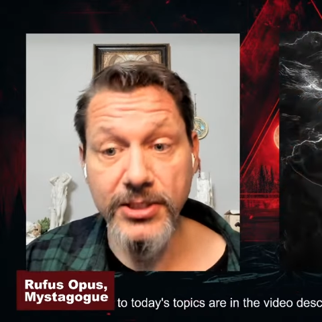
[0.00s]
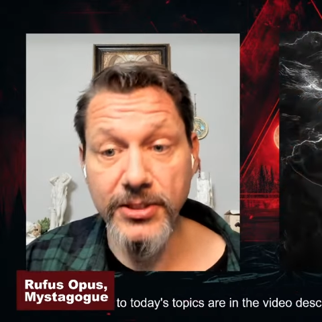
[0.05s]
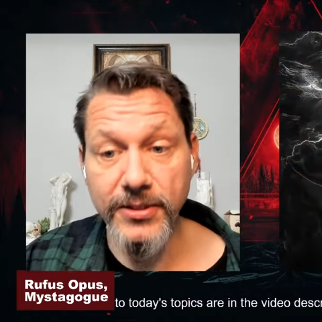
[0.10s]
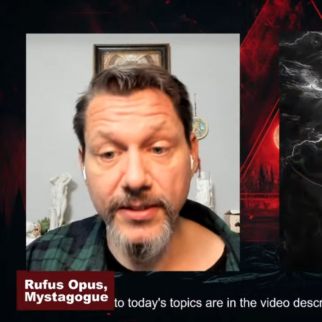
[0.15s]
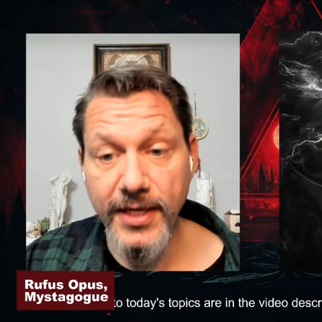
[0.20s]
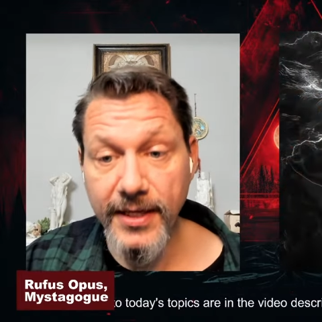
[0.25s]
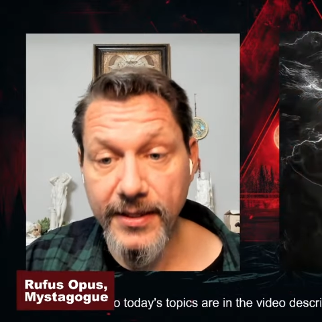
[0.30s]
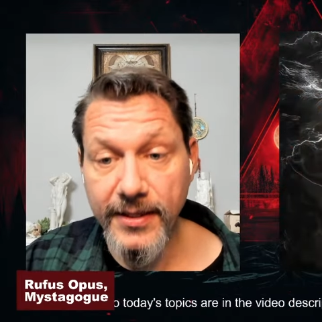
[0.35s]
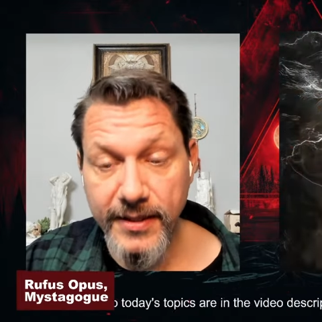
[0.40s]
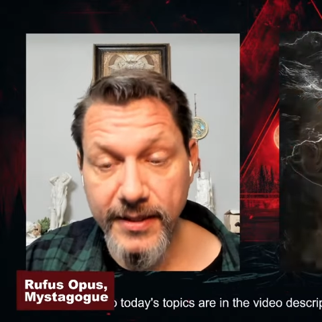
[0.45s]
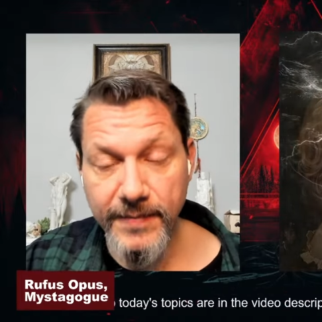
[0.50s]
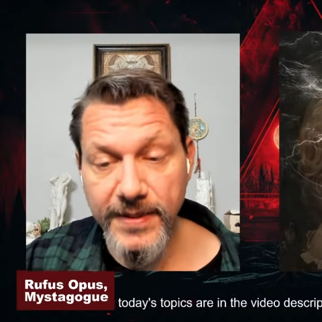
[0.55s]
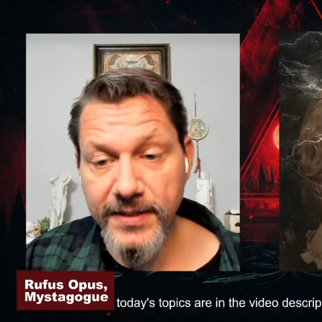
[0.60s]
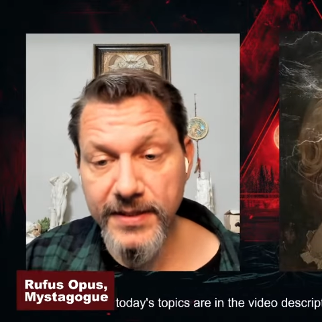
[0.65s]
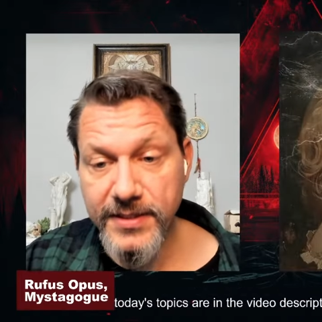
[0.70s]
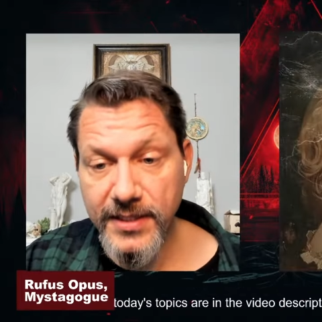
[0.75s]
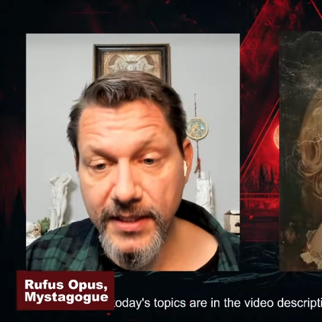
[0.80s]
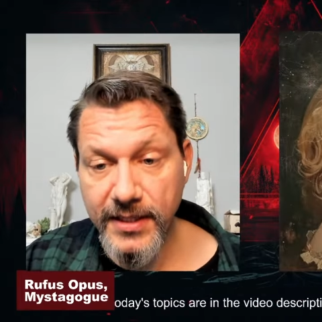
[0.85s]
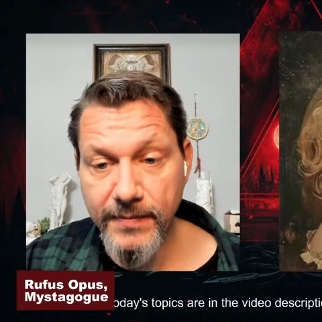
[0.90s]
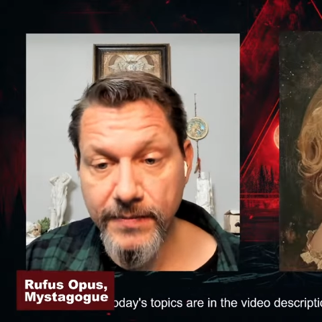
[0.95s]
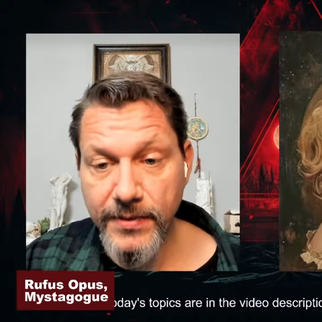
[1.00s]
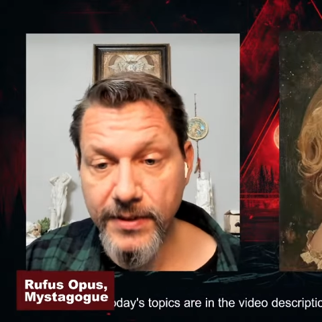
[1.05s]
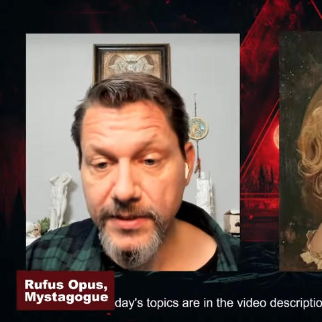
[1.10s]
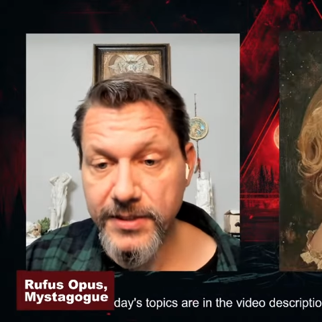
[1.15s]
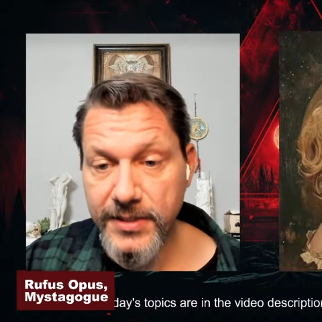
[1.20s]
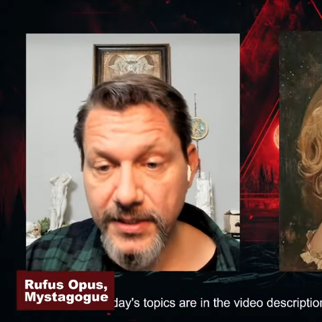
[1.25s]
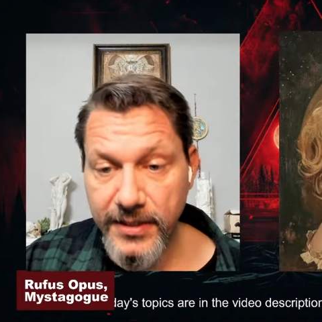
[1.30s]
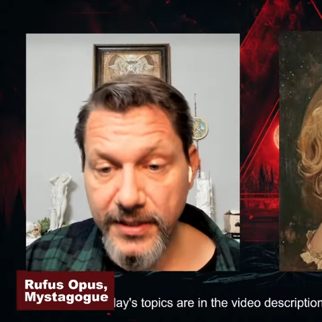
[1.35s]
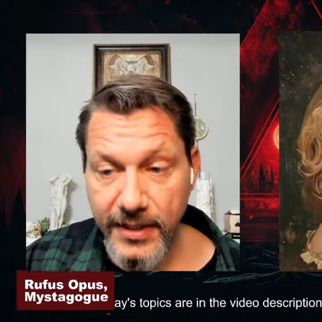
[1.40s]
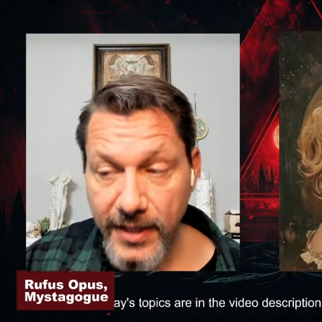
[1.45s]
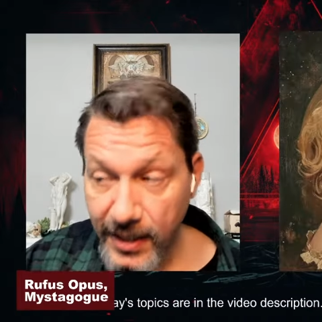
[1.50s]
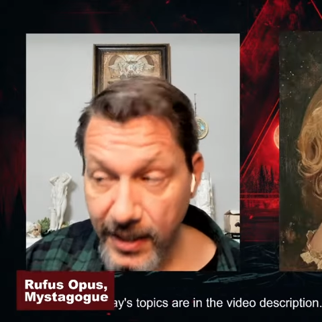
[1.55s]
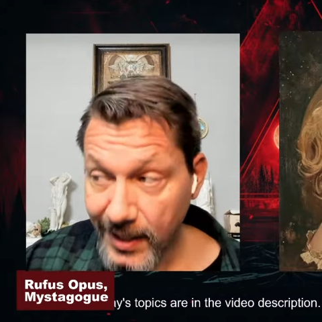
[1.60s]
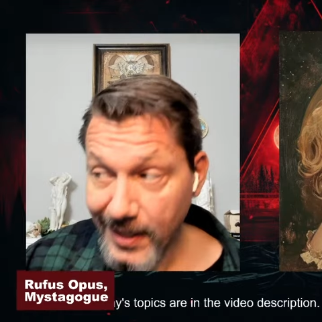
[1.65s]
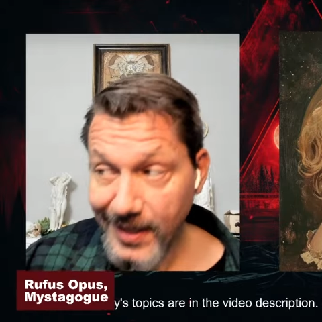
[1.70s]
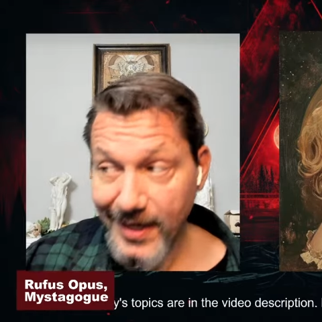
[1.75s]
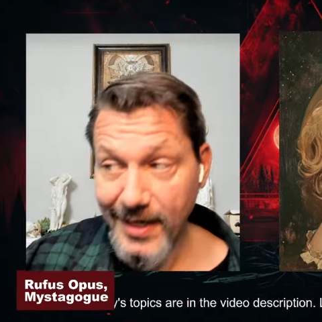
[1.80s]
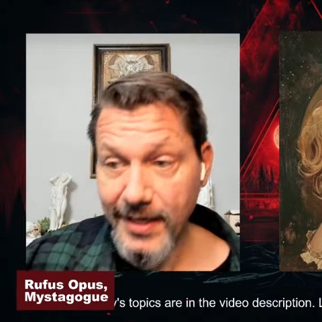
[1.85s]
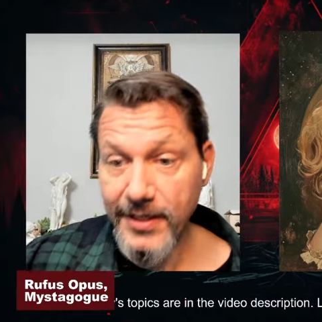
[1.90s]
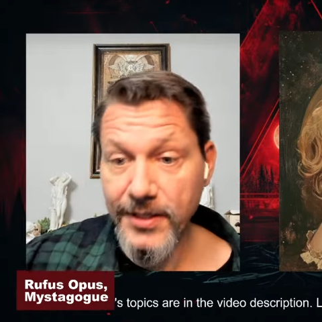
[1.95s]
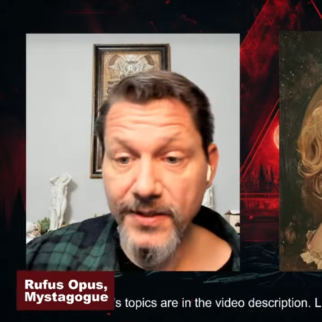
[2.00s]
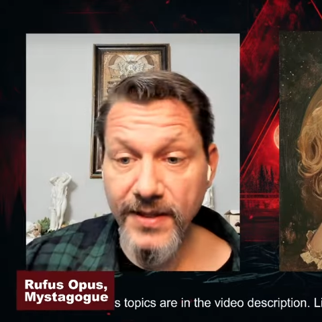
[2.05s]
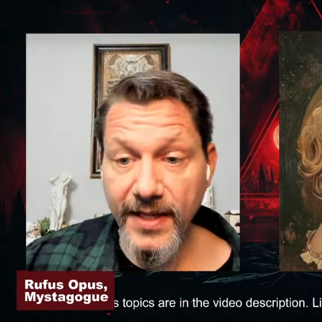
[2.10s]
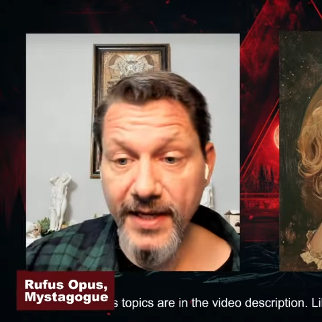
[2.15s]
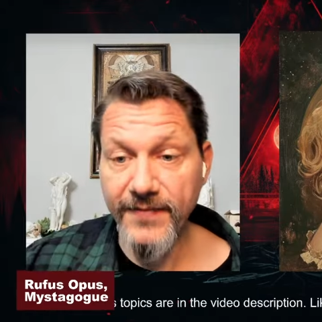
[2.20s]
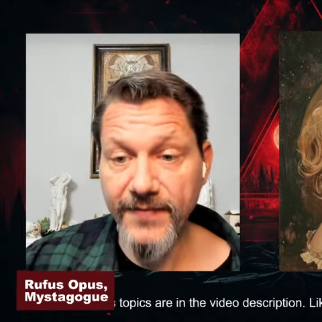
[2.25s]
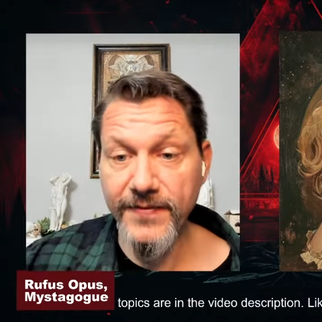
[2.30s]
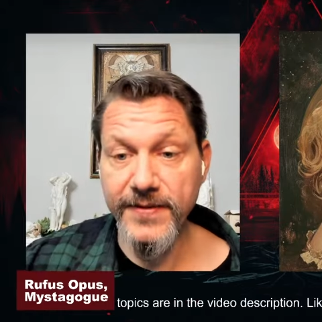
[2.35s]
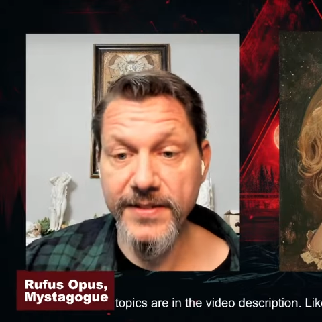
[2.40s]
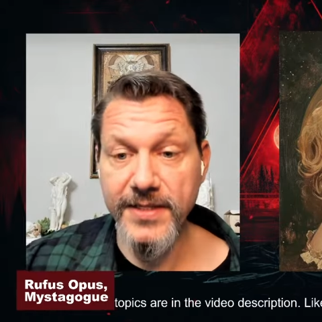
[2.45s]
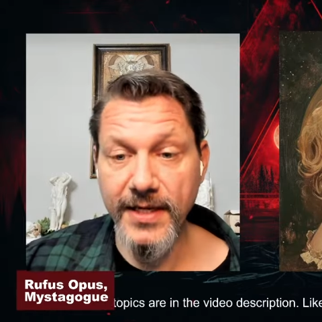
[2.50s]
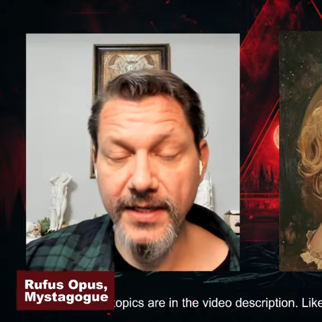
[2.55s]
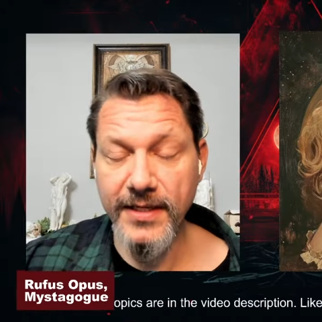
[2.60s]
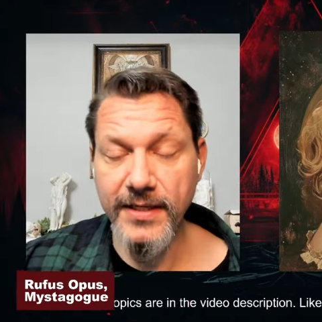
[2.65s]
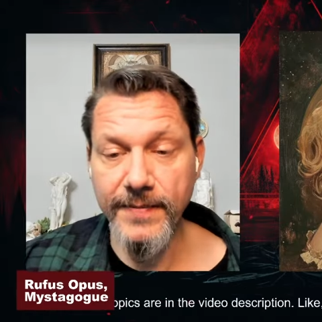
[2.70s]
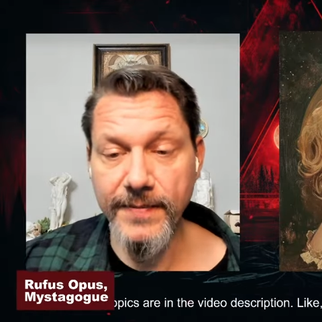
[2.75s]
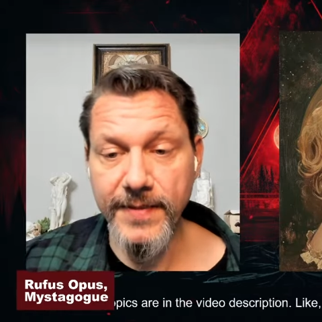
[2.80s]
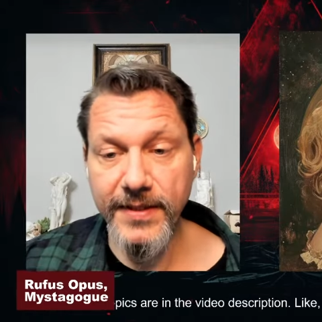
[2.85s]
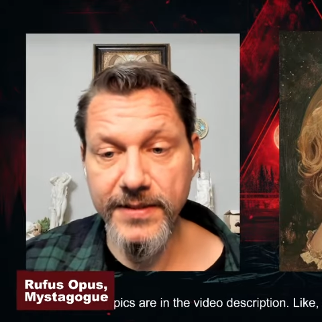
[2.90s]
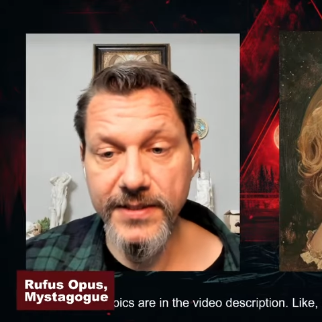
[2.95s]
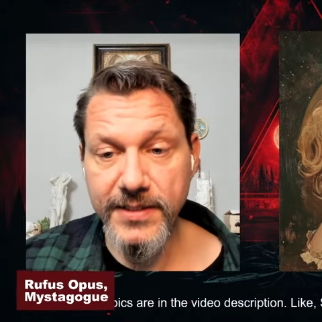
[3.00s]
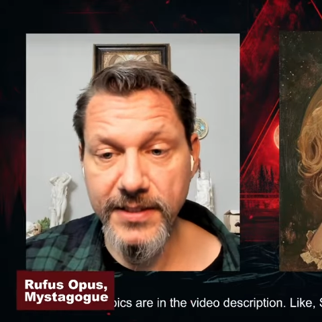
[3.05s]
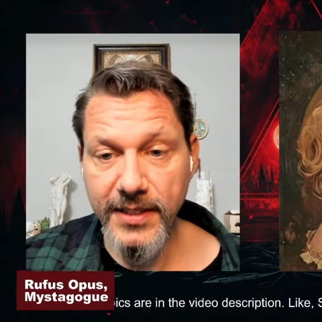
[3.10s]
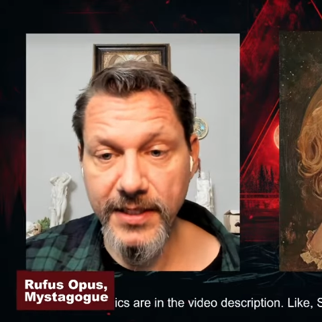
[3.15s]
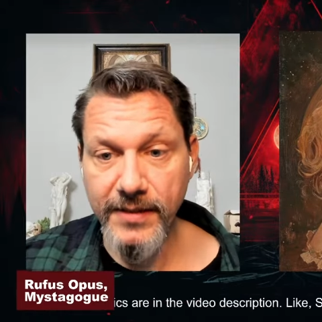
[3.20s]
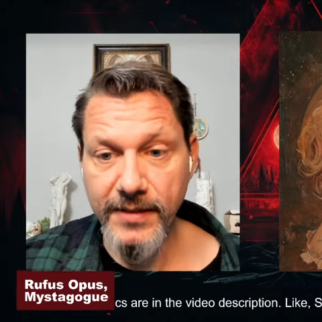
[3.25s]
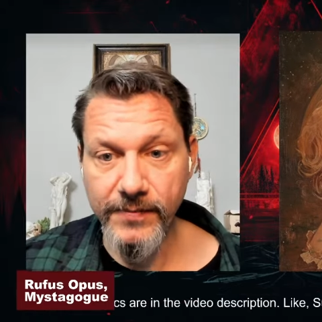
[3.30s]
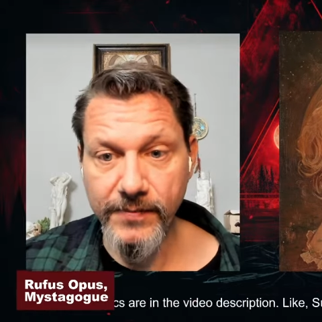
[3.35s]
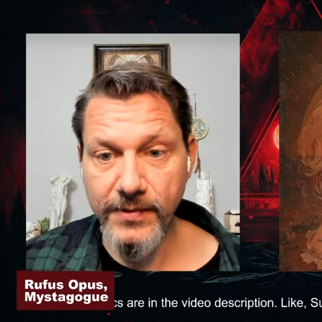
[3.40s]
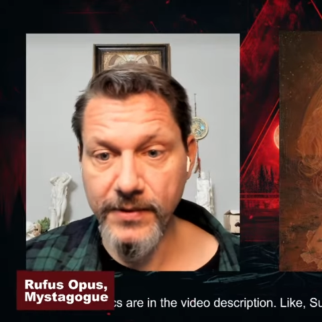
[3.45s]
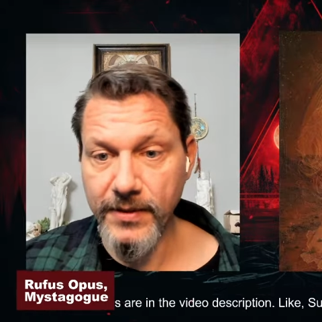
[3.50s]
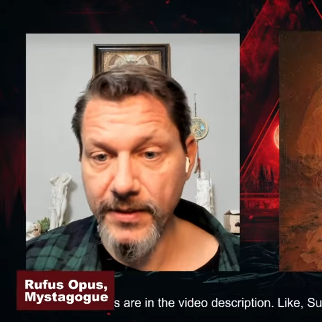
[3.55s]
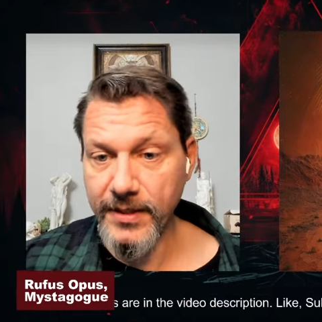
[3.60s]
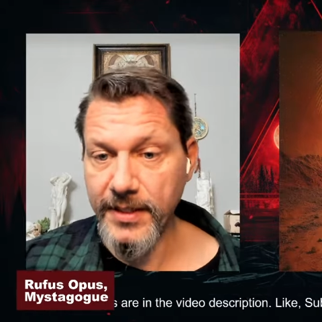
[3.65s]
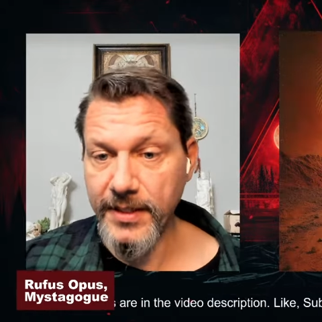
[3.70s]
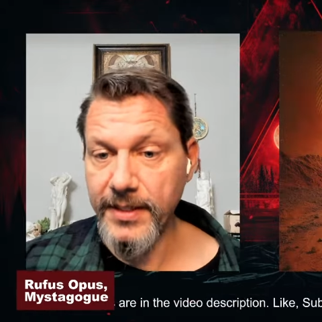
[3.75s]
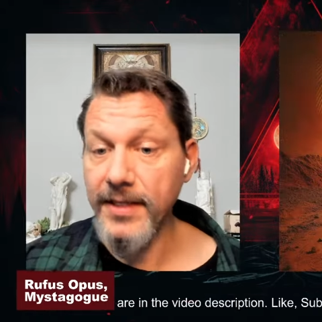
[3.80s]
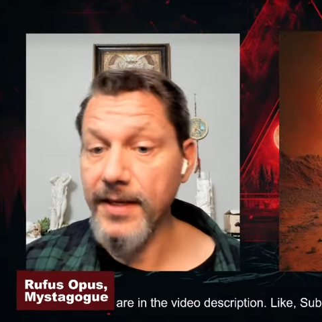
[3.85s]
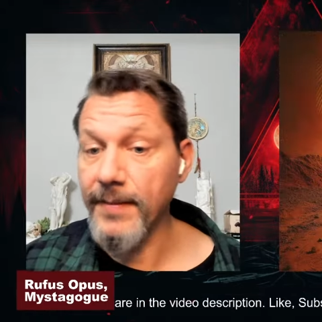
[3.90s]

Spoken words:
You're not going to be the same person, and your life is not going to be the same, all right?